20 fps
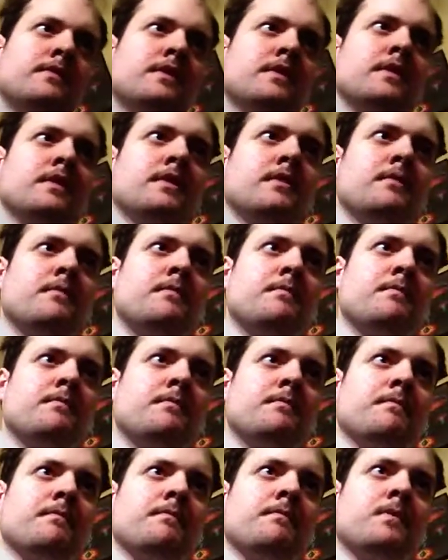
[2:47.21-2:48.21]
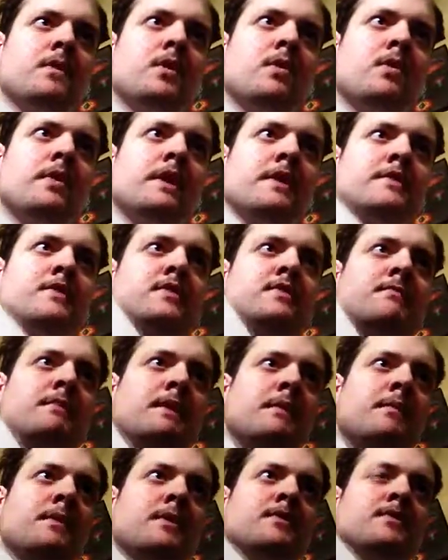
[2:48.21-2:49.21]
um, or not
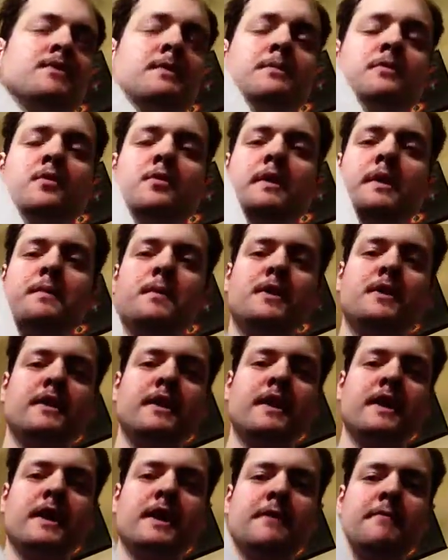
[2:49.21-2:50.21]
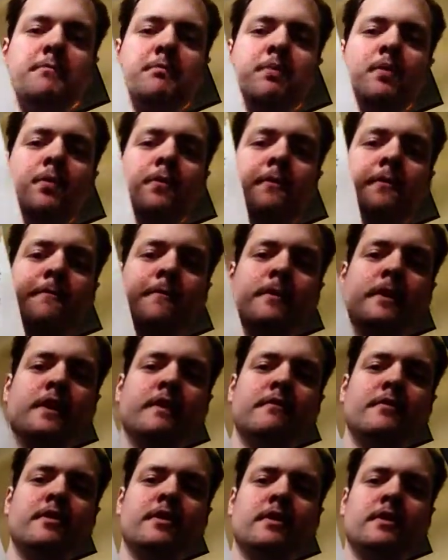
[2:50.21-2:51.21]
maybe stripped away, but they kind of broke free
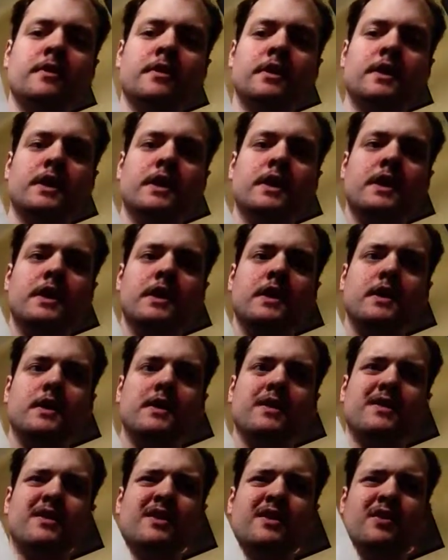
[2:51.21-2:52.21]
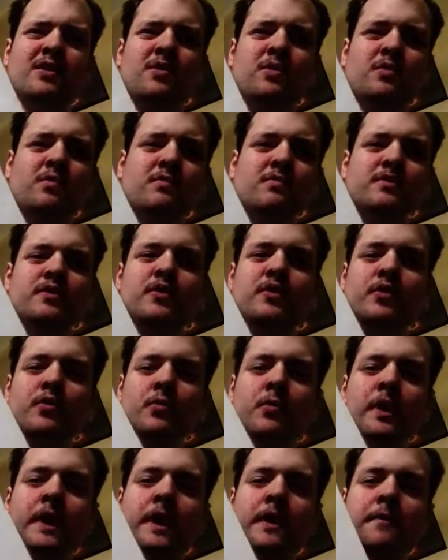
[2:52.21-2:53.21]
of their, you know,
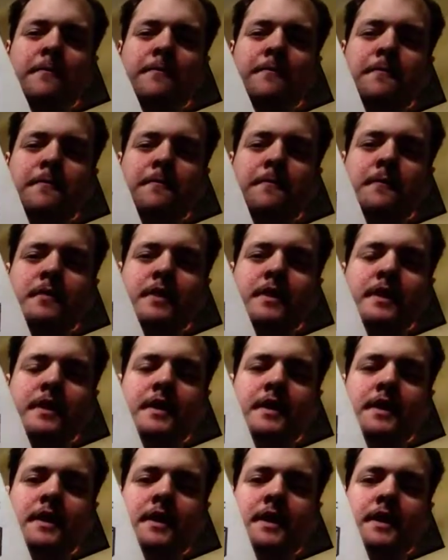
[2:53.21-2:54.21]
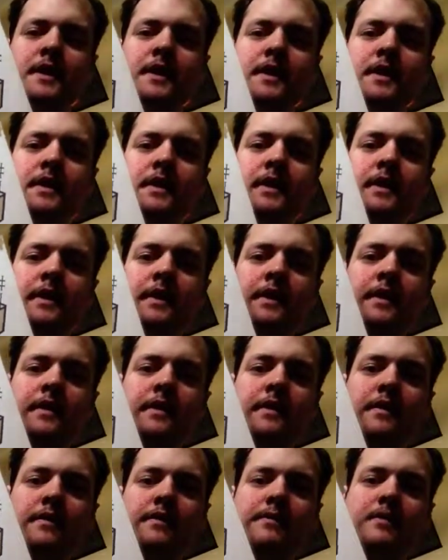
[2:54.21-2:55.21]
new wave, uh,
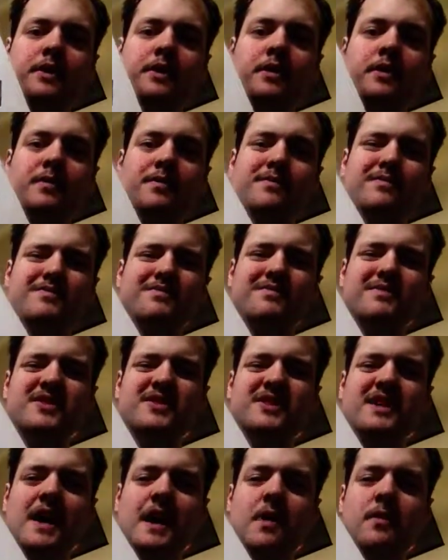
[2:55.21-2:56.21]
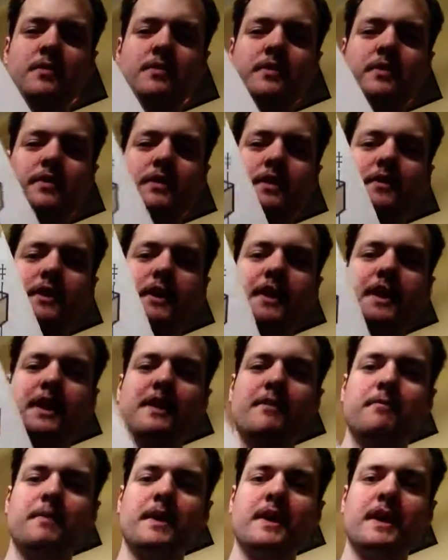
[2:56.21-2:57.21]
you know, sound, and they
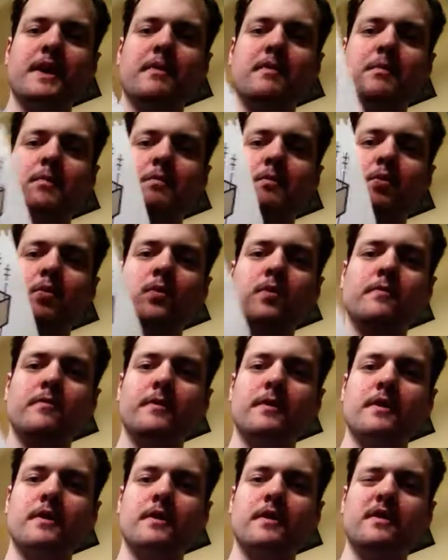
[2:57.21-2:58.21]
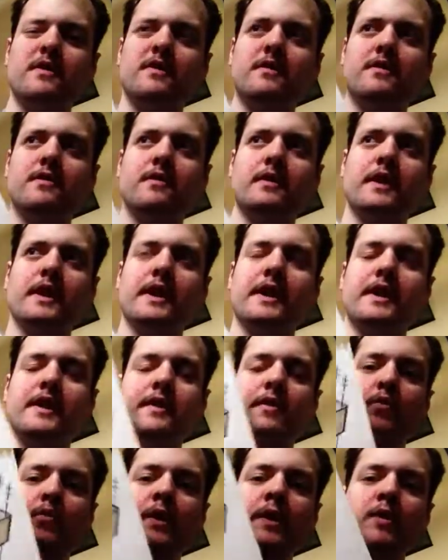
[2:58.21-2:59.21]
kind of became more of a like an,
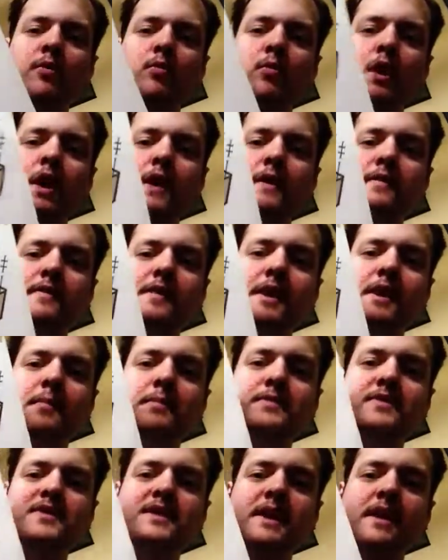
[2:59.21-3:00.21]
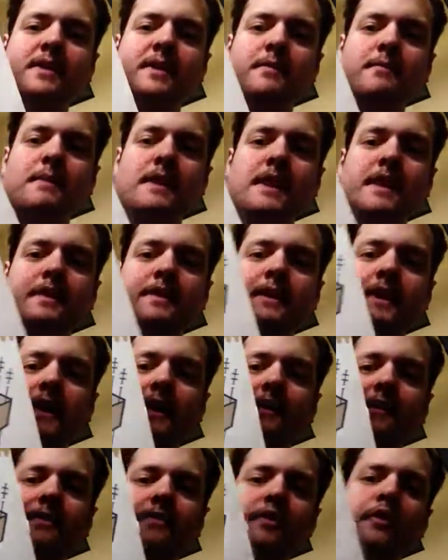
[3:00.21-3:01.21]
an arena rock type sounding band
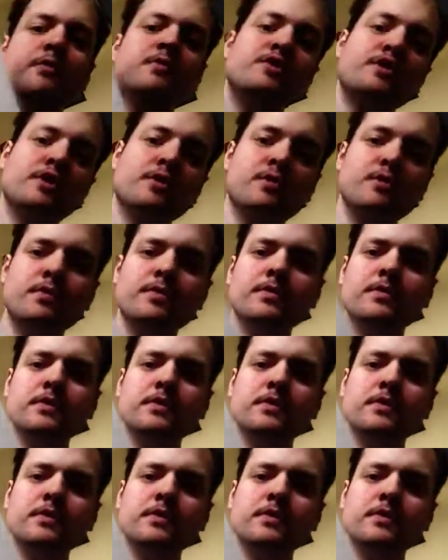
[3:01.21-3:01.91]
like U2.